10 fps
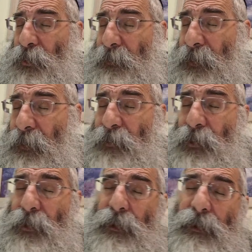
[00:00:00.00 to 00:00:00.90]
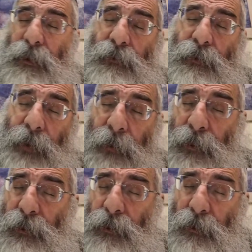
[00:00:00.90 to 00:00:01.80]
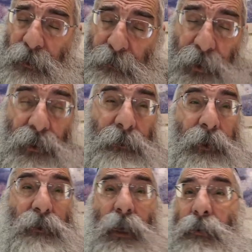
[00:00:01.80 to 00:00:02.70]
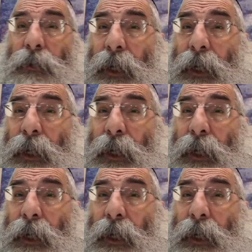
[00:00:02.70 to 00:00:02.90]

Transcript: of the nefesh elokis and nefesh bahamis, and there's a pasuk about Torah,